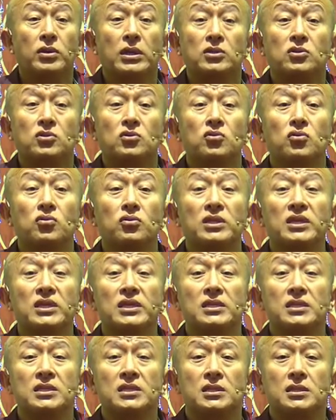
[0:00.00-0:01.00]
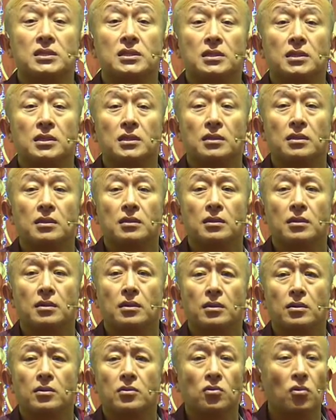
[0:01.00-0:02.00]
you can do this
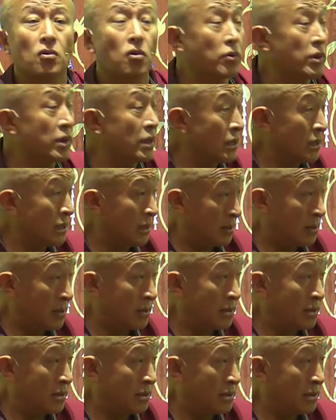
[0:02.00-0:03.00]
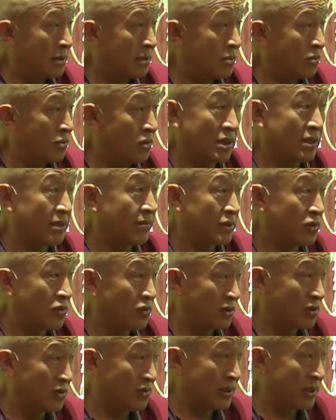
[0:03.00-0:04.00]
knowing
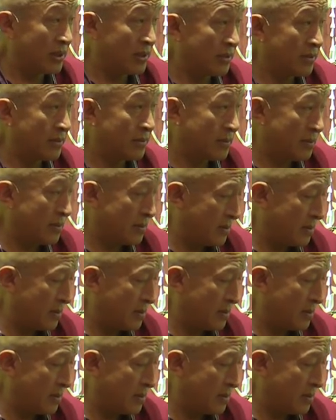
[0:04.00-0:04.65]
whatever you are doing.